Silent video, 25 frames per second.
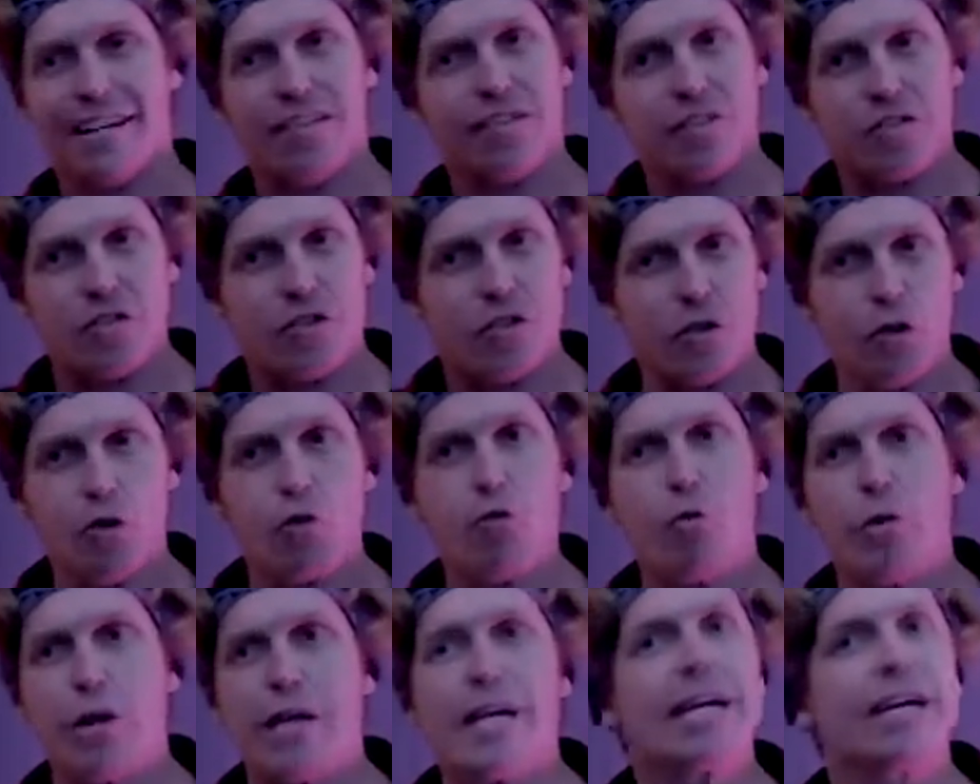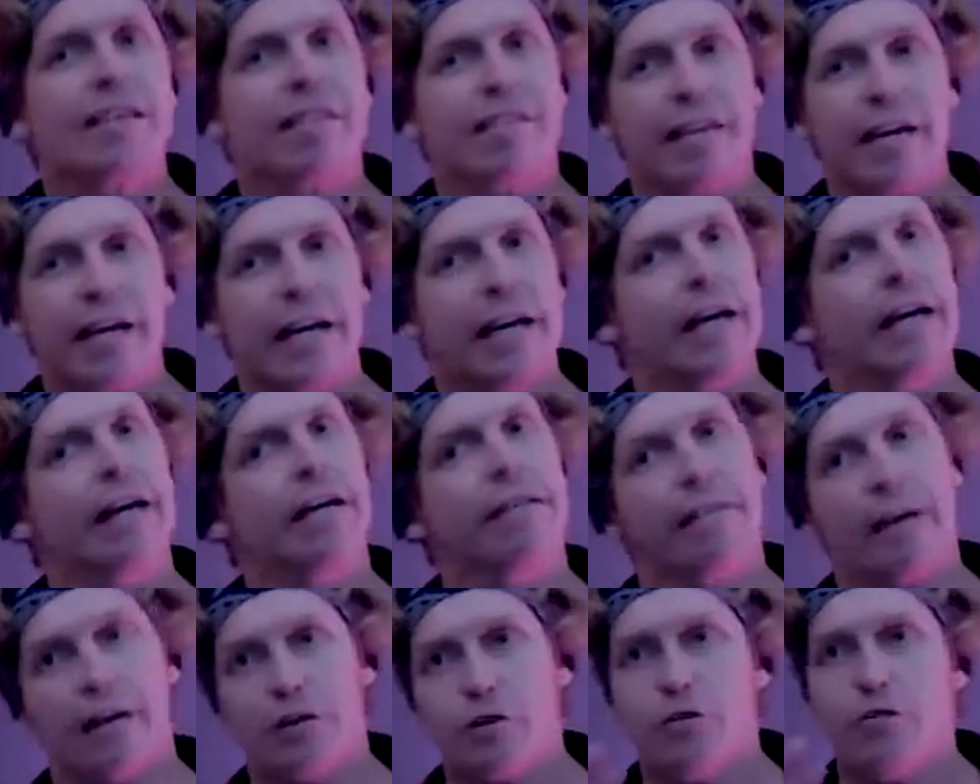this two week
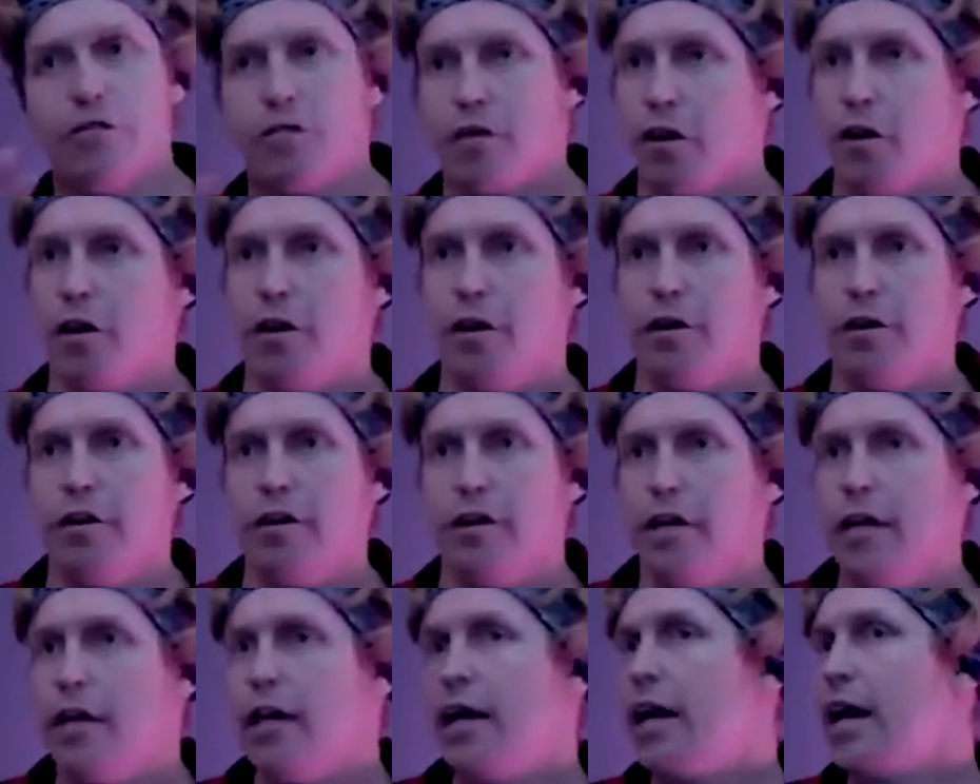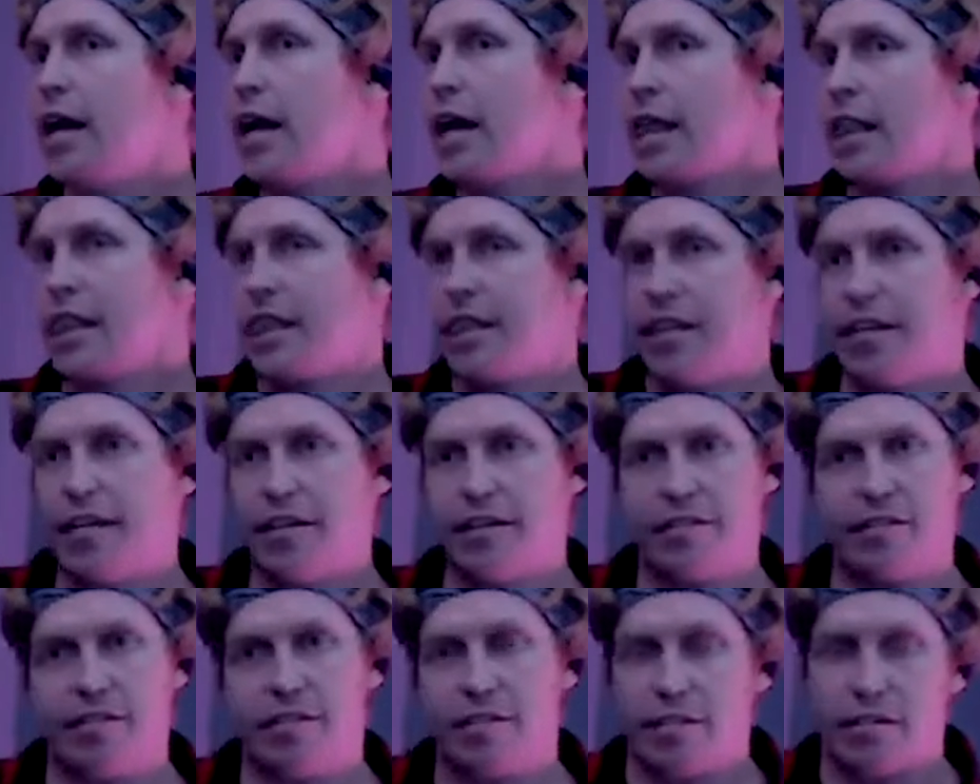thing that you've heard,
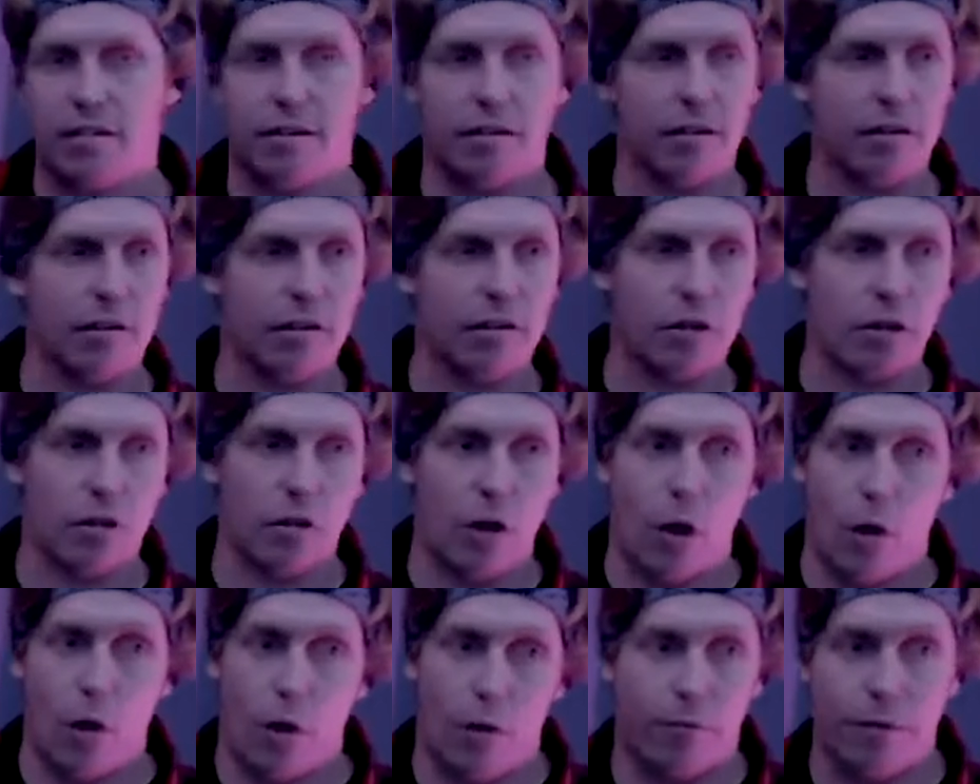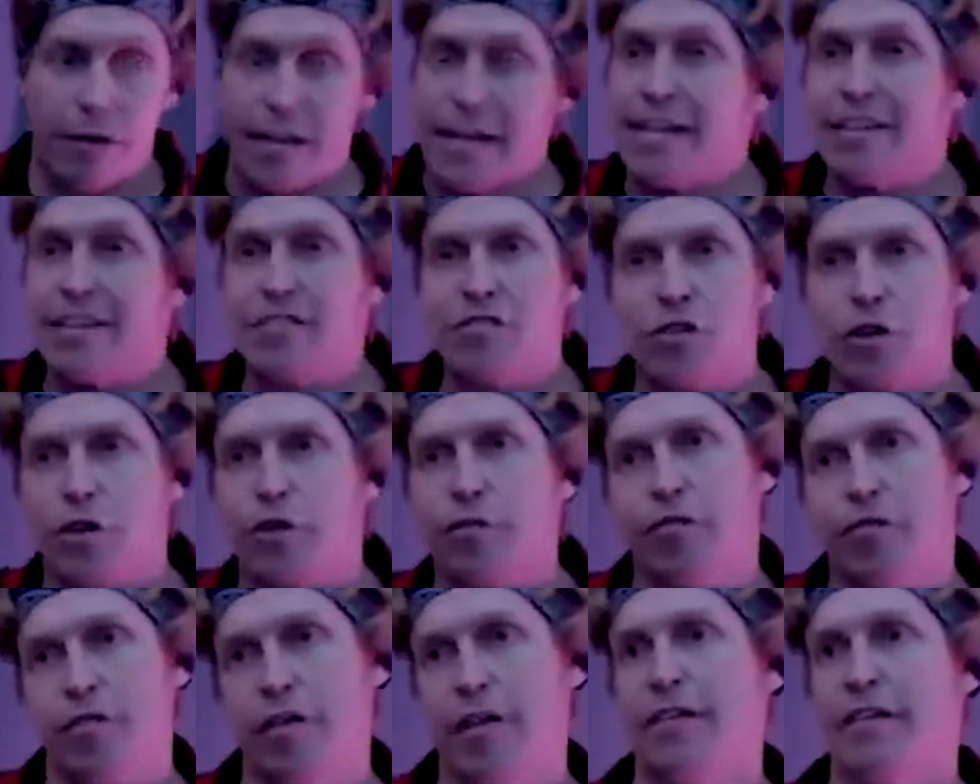this uh,
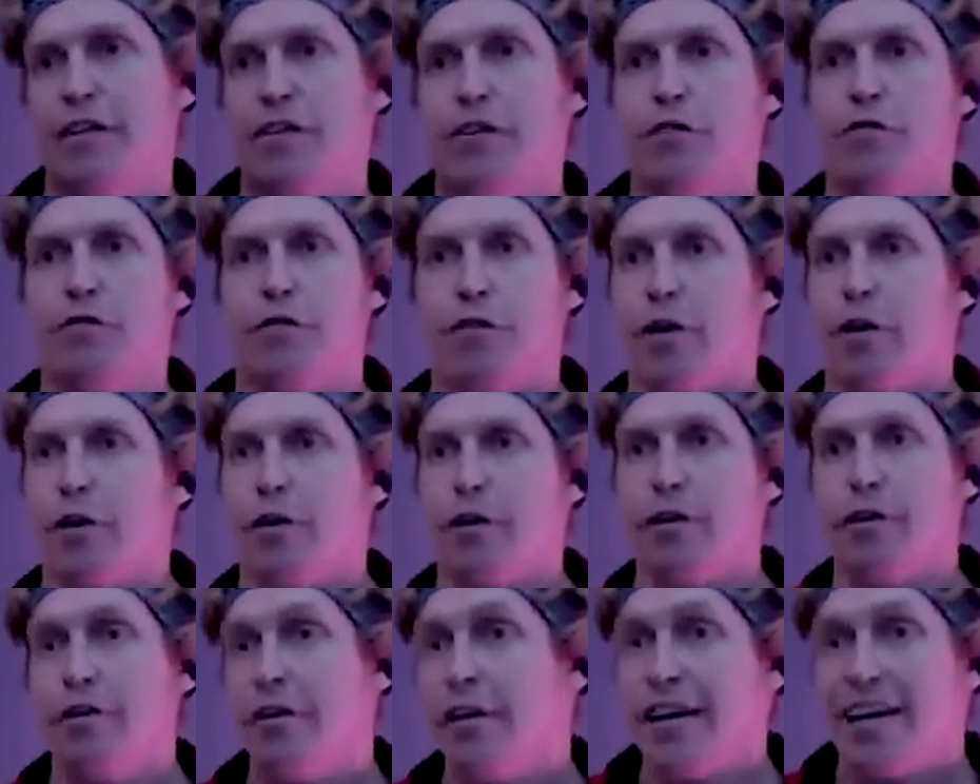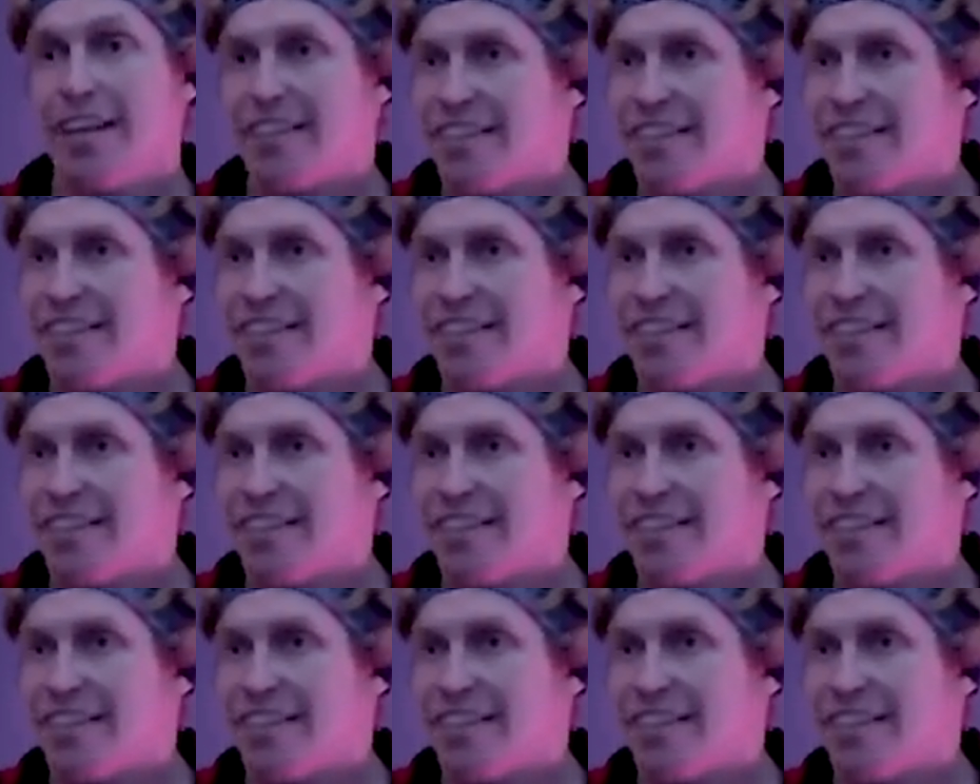Easter thing that you've heard,